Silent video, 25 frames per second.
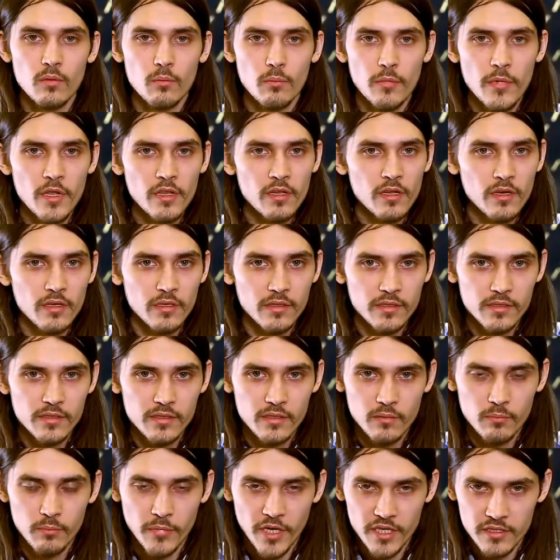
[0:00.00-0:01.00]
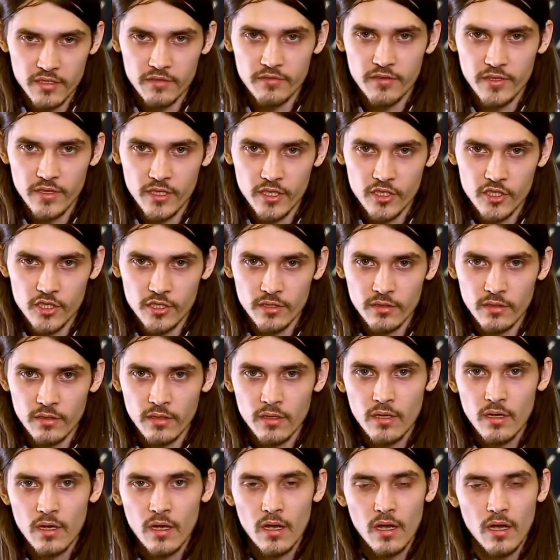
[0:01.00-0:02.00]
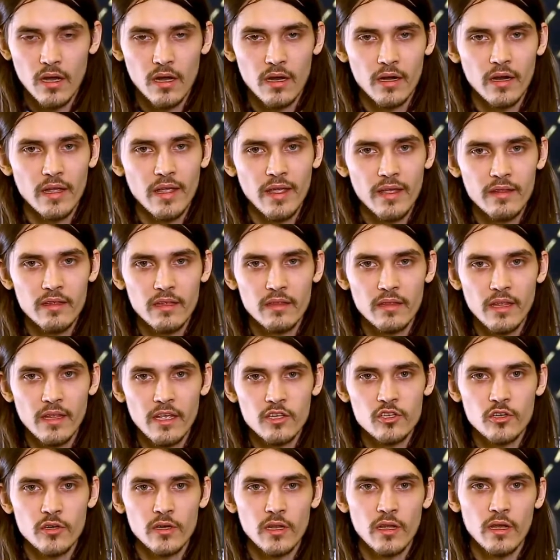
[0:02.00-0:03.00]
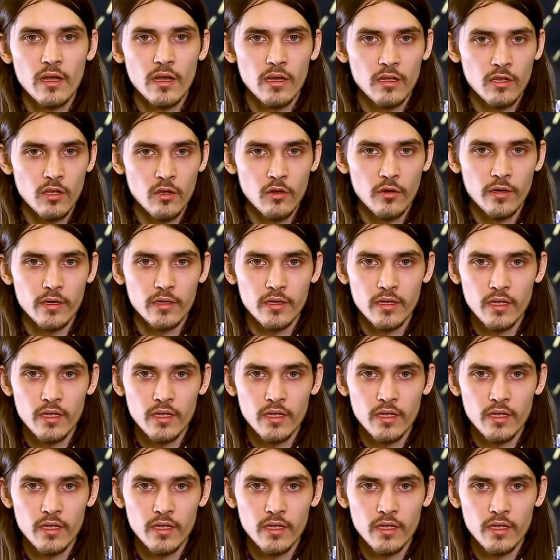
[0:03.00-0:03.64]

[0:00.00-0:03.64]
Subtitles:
Minerals, by definition, are any naturally occurring